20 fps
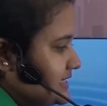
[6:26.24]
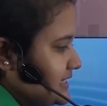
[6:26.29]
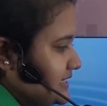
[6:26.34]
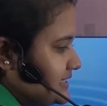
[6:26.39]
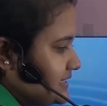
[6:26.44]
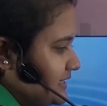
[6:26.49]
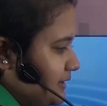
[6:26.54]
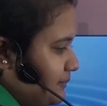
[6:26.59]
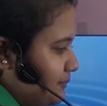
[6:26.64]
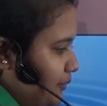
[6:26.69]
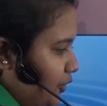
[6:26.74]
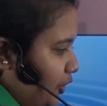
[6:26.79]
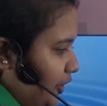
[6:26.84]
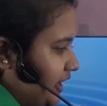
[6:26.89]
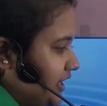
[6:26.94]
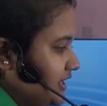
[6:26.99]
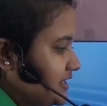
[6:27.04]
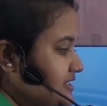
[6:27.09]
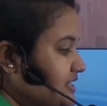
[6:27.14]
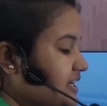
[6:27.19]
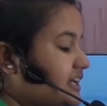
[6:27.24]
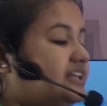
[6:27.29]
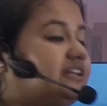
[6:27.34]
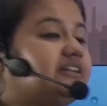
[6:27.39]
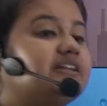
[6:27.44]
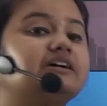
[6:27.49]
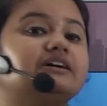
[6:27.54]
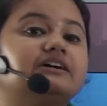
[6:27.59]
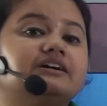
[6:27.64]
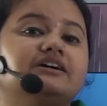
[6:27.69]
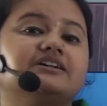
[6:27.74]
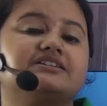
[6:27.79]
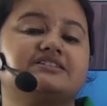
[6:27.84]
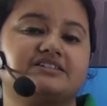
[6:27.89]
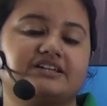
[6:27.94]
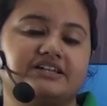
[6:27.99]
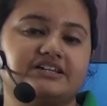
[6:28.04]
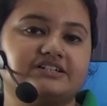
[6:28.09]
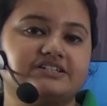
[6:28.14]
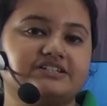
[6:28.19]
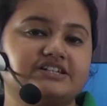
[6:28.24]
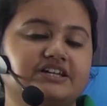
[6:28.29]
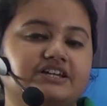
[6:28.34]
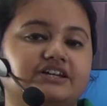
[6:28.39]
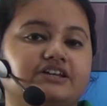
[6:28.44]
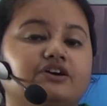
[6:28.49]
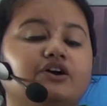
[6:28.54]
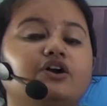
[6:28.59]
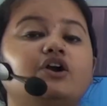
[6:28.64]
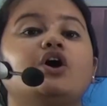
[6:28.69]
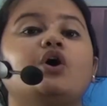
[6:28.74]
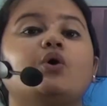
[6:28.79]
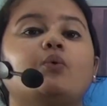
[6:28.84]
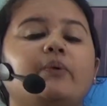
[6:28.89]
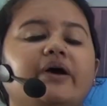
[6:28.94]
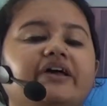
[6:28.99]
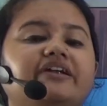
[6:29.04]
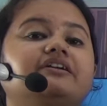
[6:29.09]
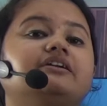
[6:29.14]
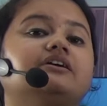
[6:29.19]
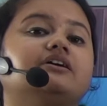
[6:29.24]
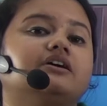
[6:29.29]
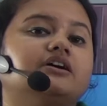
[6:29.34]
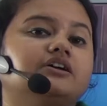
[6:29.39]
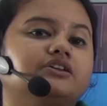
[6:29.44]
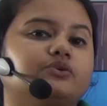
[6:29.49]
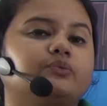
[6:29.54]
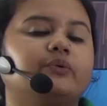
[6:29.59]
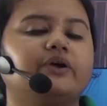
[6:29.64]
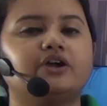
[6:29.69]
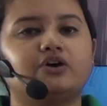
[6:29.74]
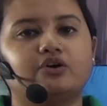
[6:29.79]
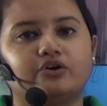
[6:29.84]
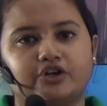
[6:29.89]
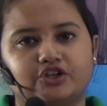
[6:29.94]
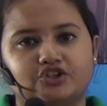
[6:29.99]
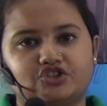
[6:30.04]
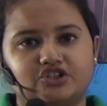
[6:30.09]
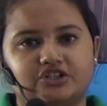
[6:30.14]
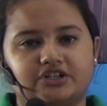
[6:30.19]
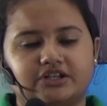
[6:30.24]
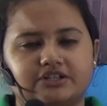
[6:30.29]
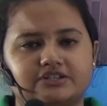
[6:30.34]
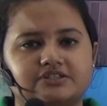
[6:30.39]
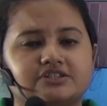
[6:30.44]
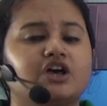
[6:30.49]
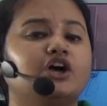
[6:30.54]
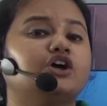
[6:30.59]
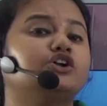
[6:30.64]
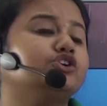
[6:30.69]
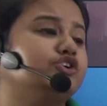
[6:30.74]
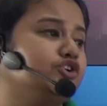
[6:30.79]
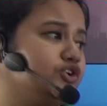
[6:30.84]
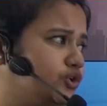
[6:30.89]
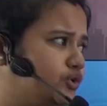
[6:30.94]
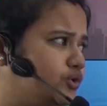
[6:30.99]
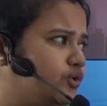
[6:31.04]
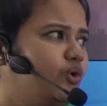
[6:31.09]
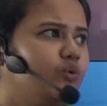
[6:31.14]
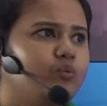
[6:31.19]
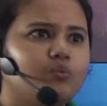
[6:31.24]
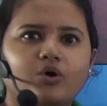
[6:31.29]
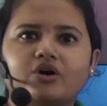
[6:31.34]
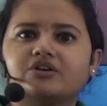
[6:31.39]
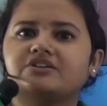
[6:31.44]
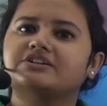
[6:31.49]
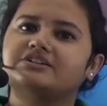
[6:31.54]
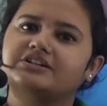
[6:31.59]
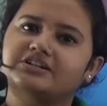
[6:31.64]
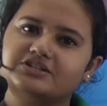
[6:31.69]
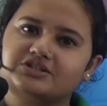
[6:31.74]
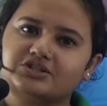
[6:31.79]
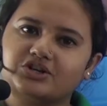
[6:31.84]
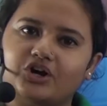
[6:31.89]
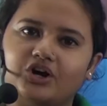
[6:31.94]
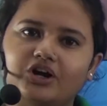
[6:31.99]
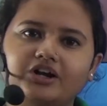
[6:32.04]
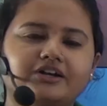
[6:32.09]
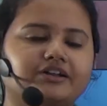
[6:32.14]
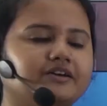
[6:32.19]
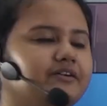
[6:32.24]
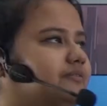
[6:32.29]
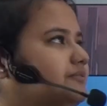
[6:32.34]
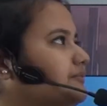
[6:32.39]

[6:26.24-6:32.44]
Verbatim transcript: is the point in the Earth's interior where an earthquake originates. Do you know what it is called?